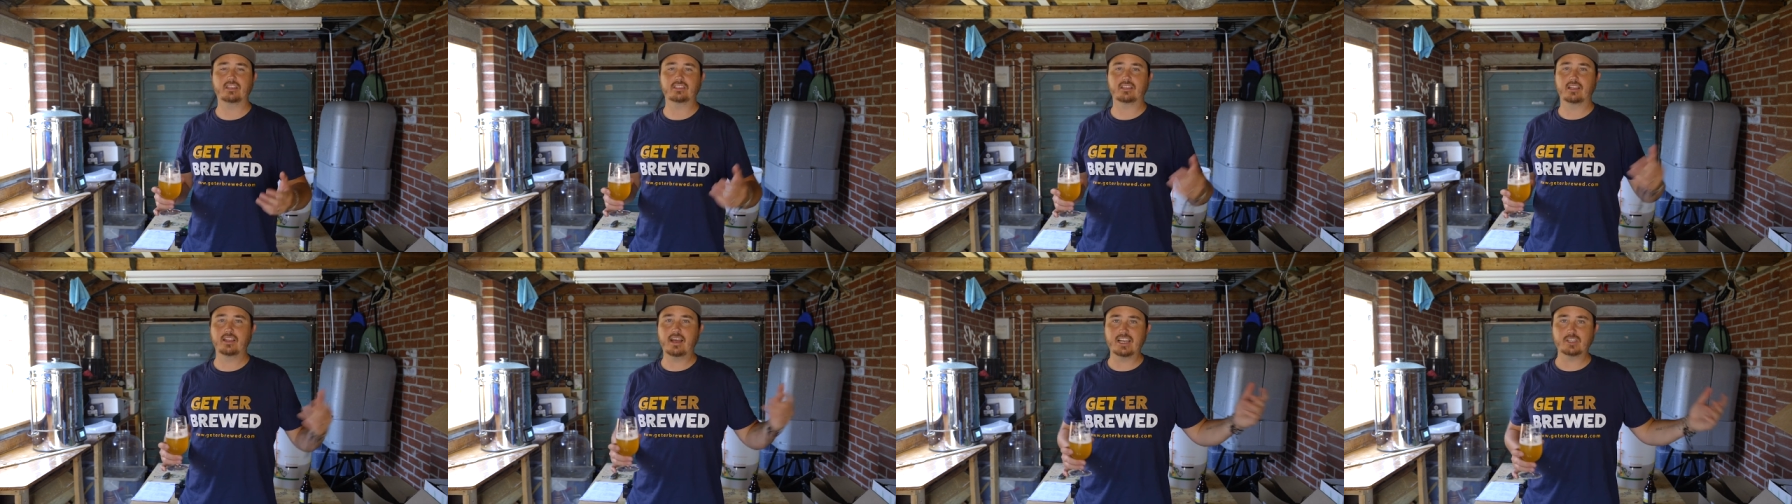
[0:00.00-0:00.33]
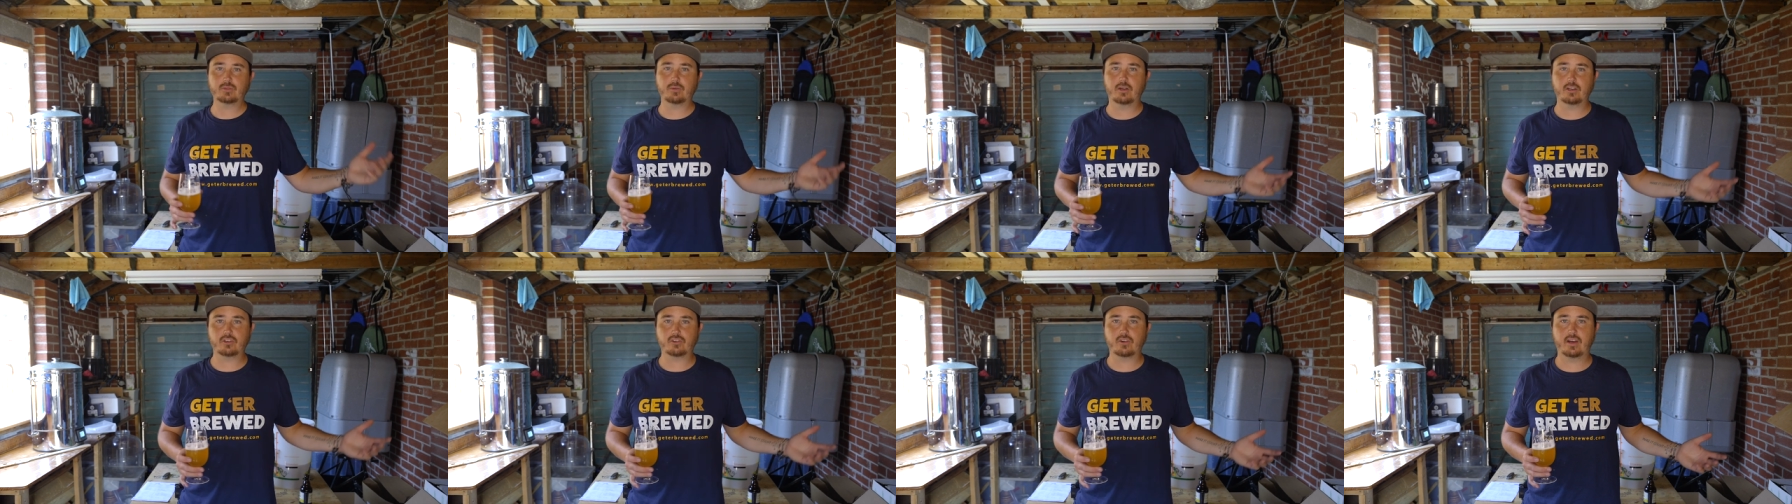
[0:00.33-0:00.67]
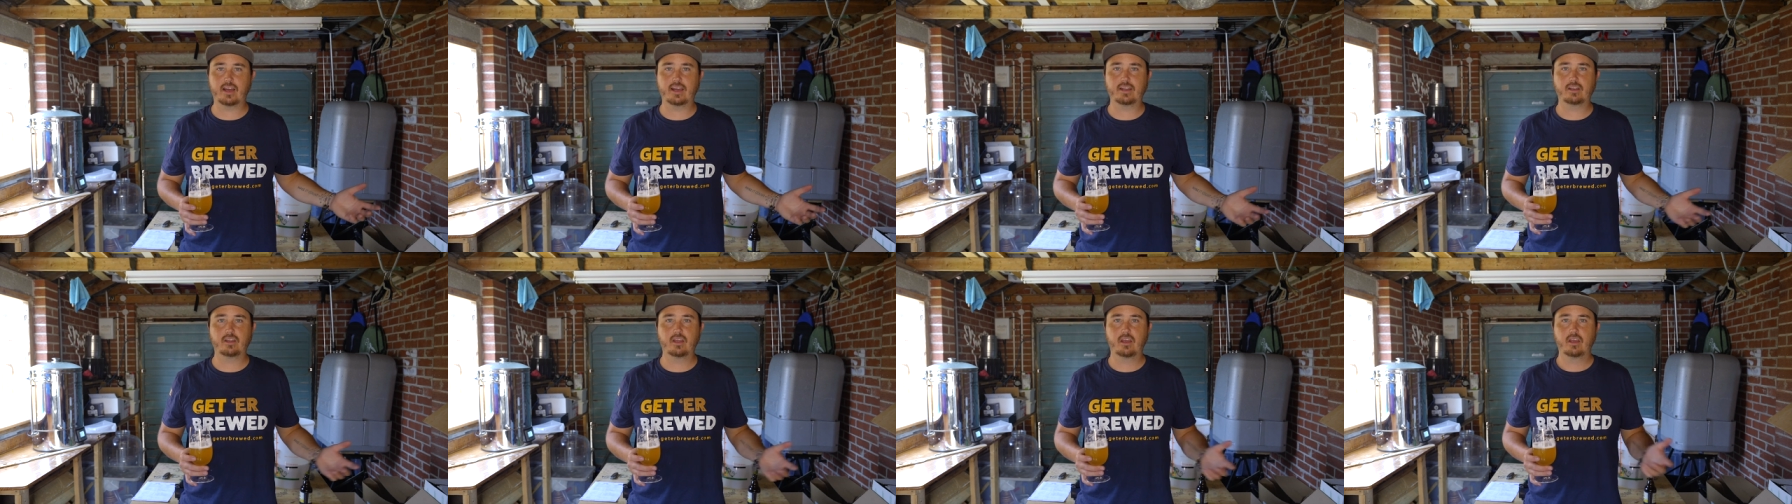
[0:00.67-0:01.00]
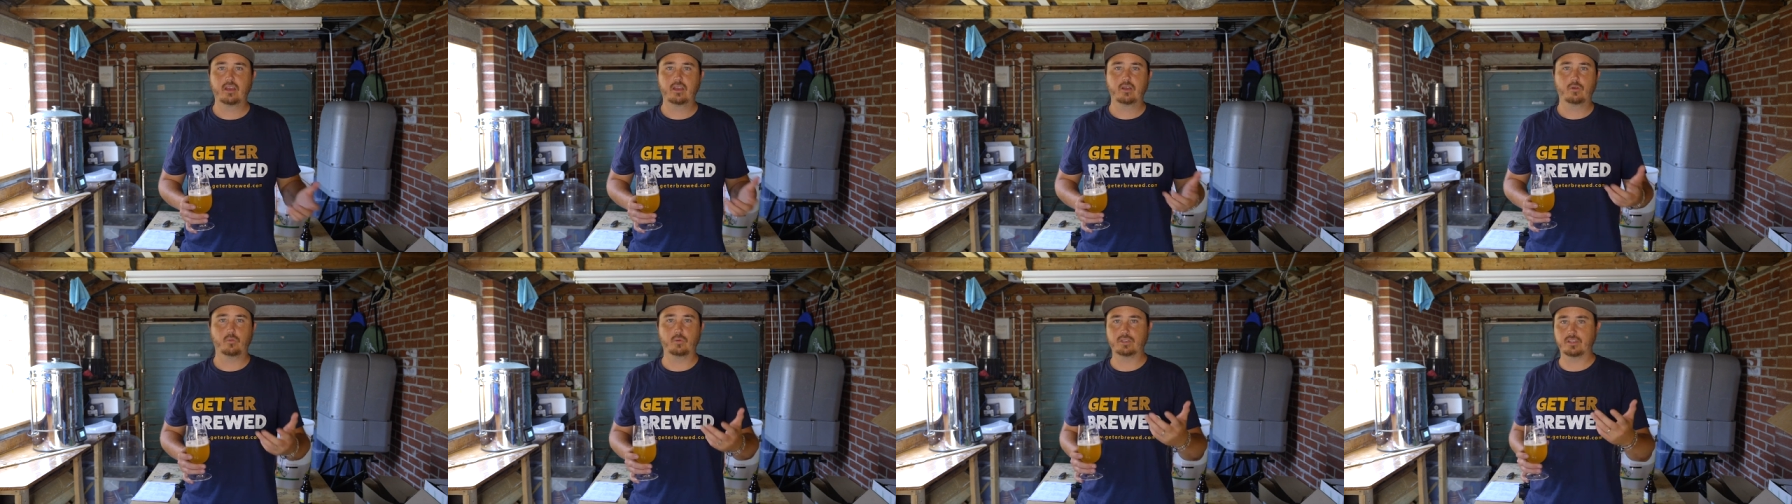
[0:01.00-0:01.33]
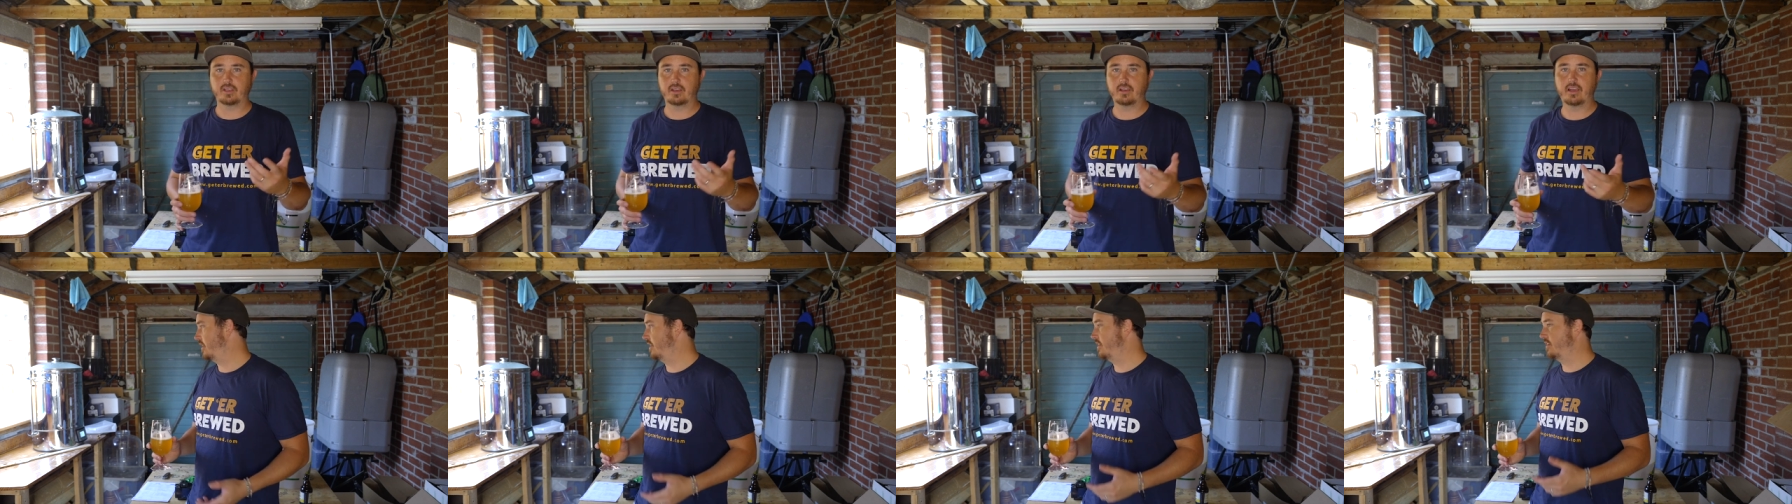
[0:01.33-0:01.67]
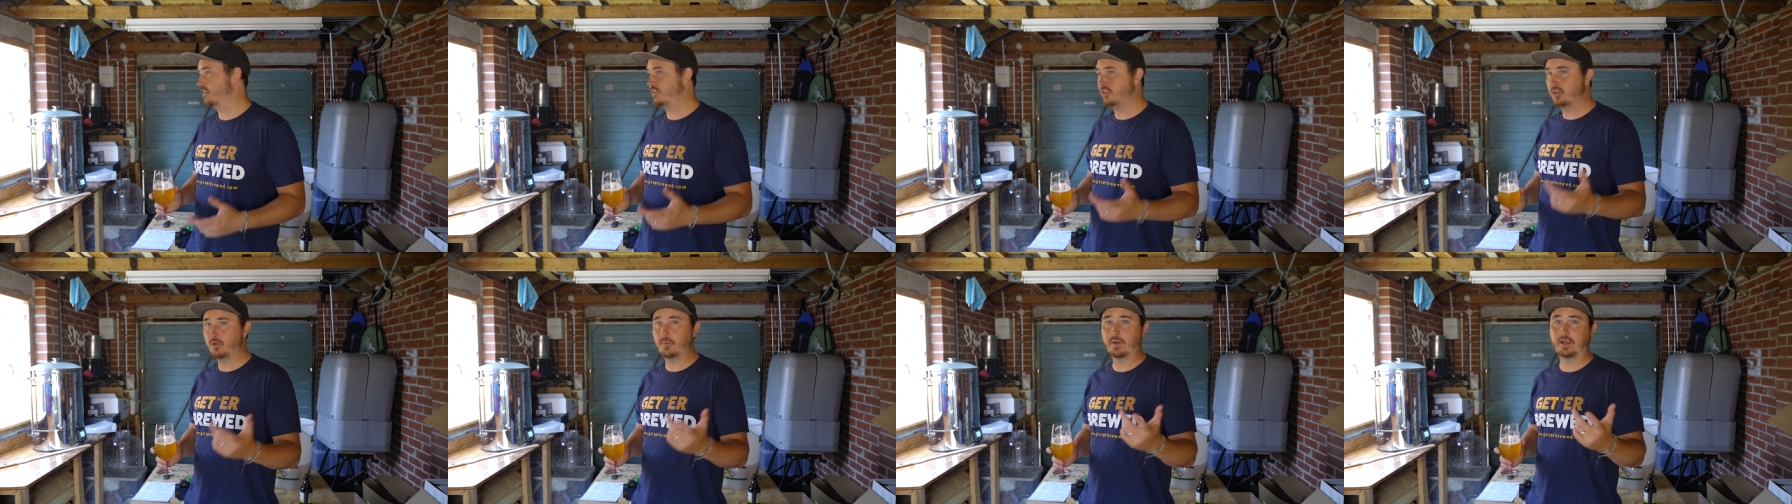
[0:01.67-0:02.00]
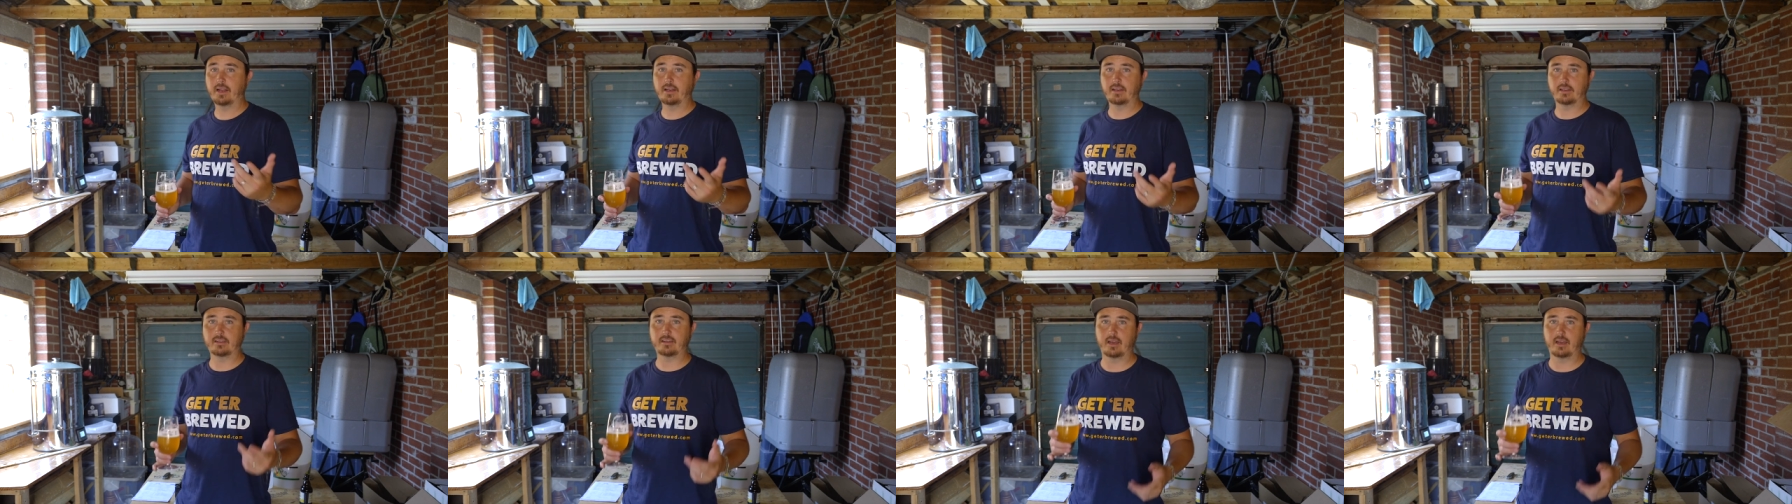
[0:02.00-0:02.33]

The last one I tried was a New England